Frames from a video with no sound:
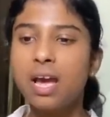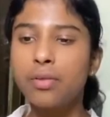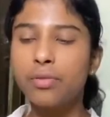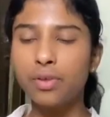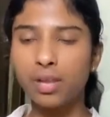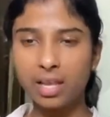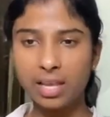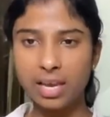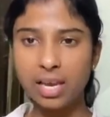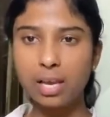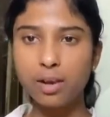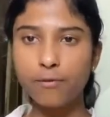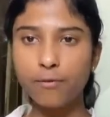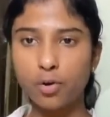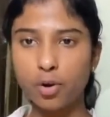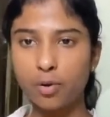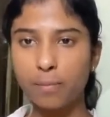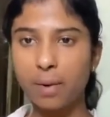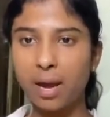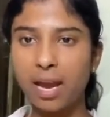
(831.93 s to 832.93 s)
The link for
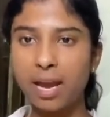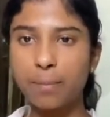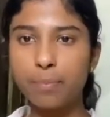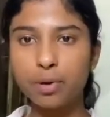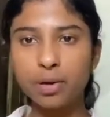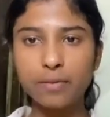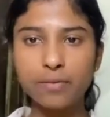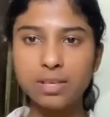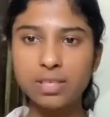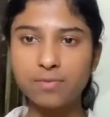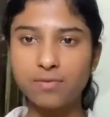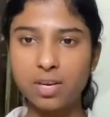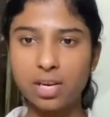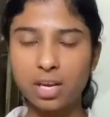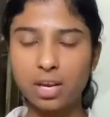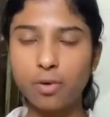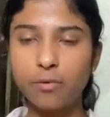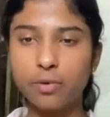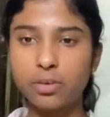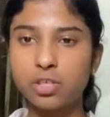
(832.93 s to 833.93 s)
my previous
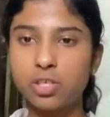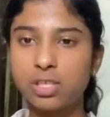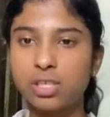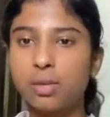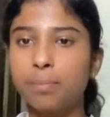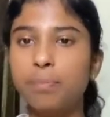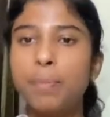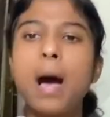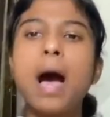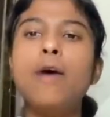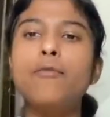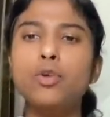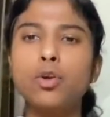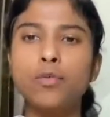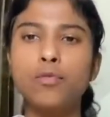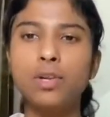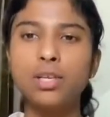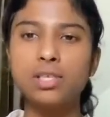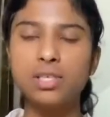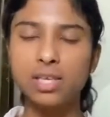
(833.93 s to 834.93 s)
video, which is the power
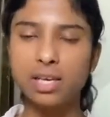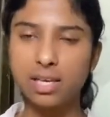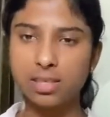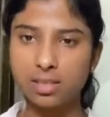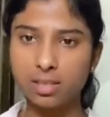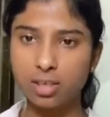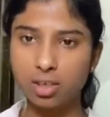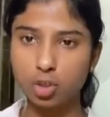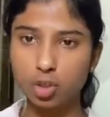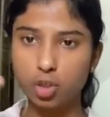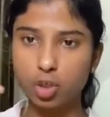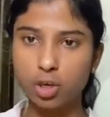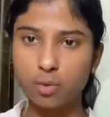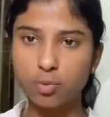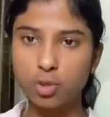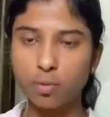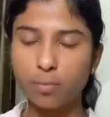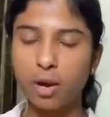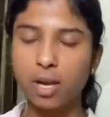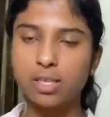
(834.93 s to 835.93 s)
of listening, is in the
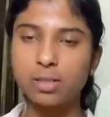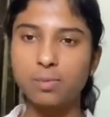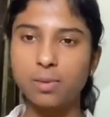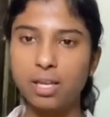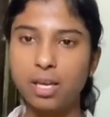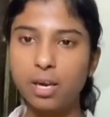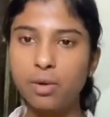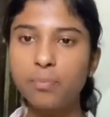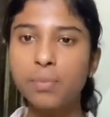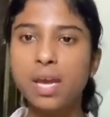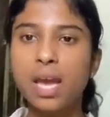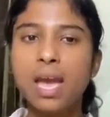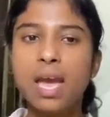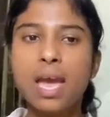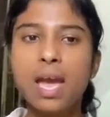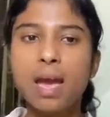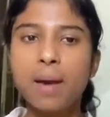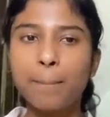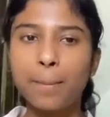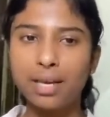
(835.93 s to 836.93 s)
description box below.
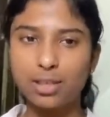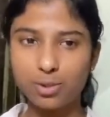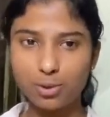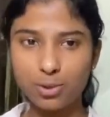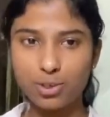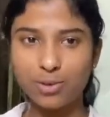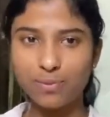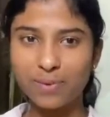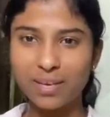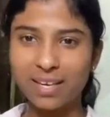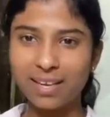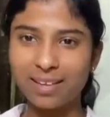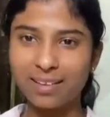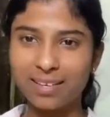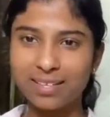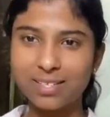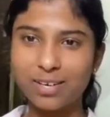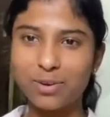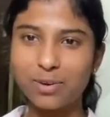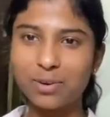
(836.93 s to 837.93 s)
My social media
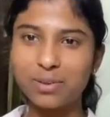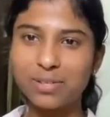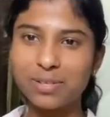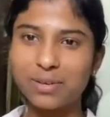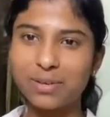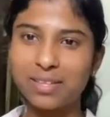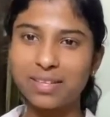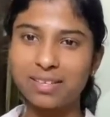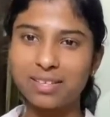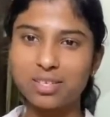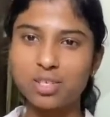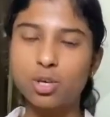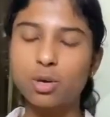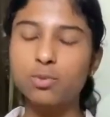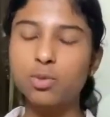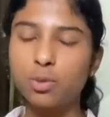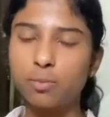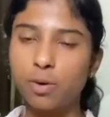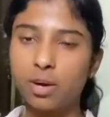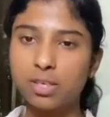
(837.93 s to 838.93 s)
links are also in the
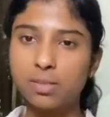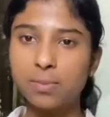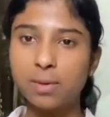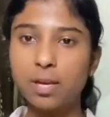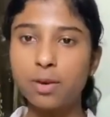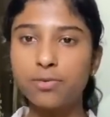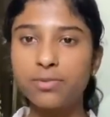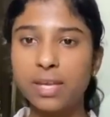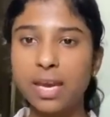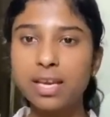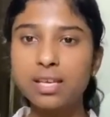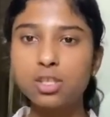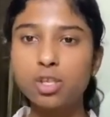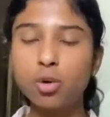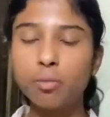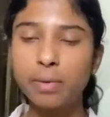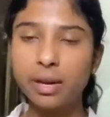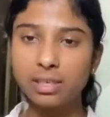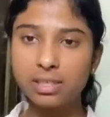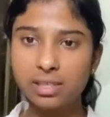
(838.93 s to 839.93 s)
description box below. Thanks so
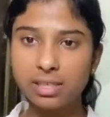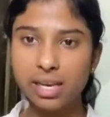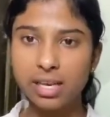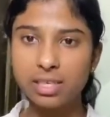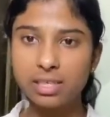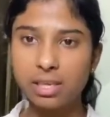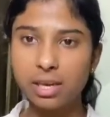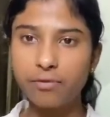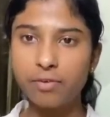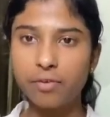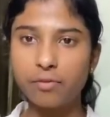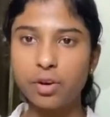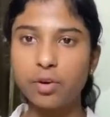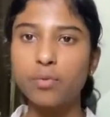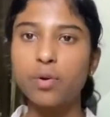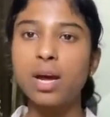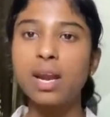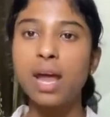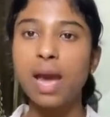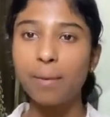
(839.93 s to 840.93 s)
much. Stay safe
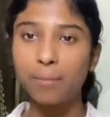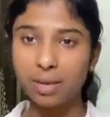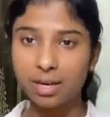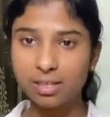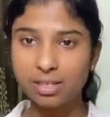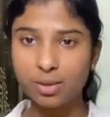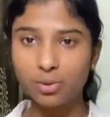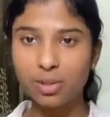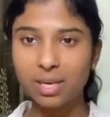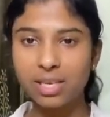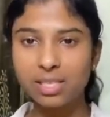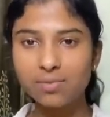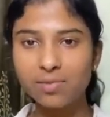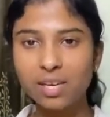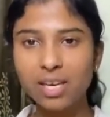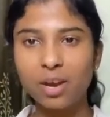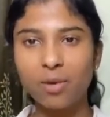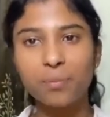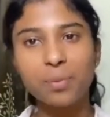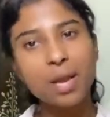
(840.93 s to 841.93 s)
everyone. I'm gonna see you in the next
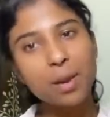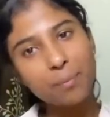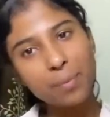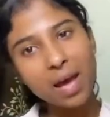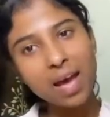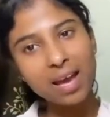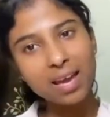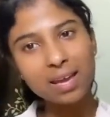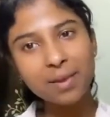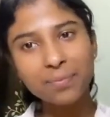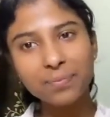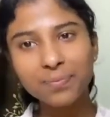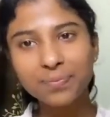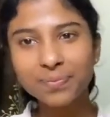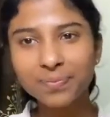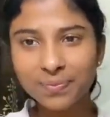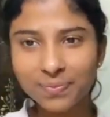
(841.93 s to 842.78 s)
video. Bye!